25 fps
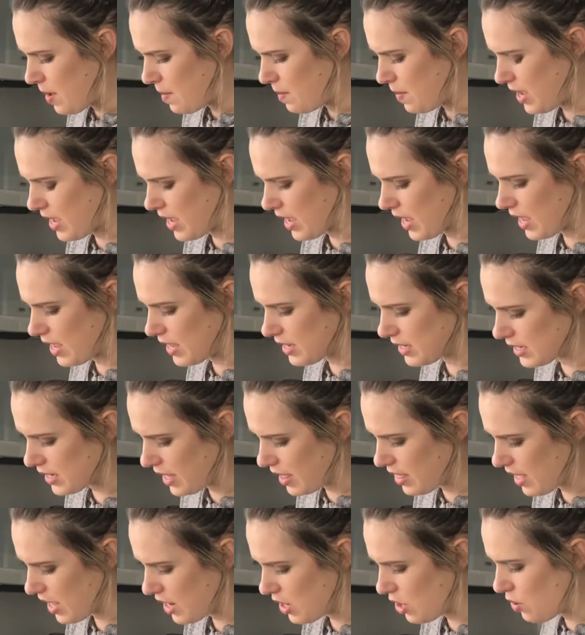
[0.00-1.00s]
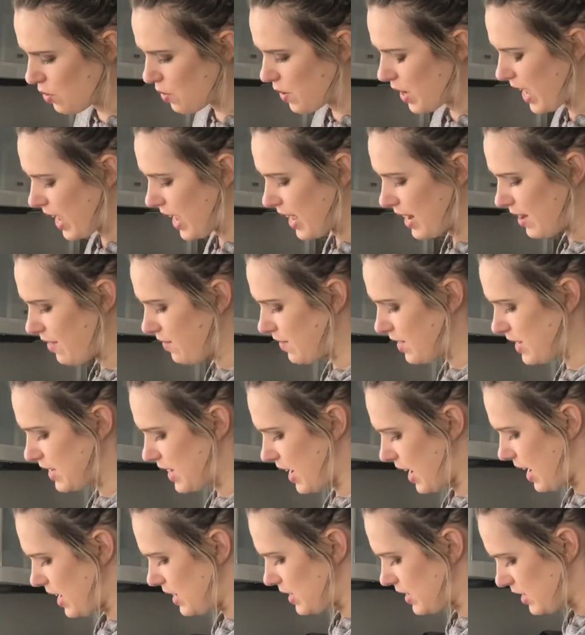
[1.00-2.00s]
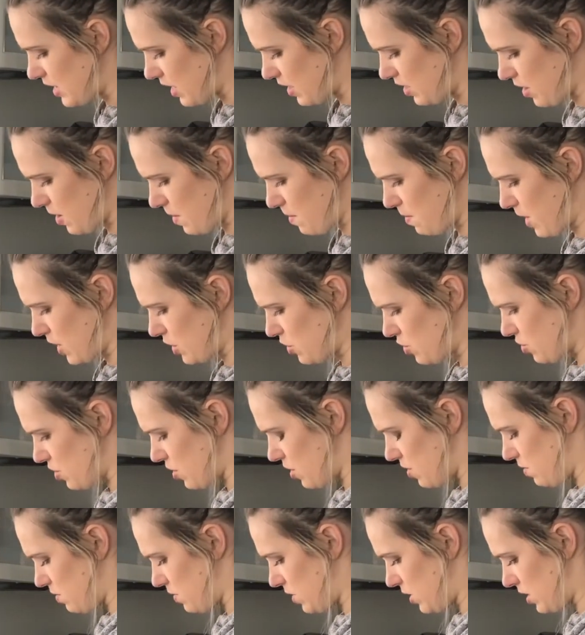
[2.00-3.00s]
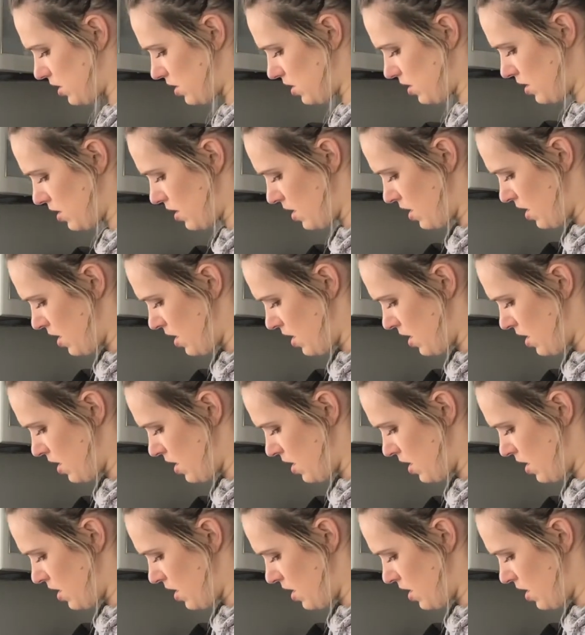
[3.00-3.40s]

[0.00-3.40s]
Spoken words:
because then you can't even taste that they're mushrooms.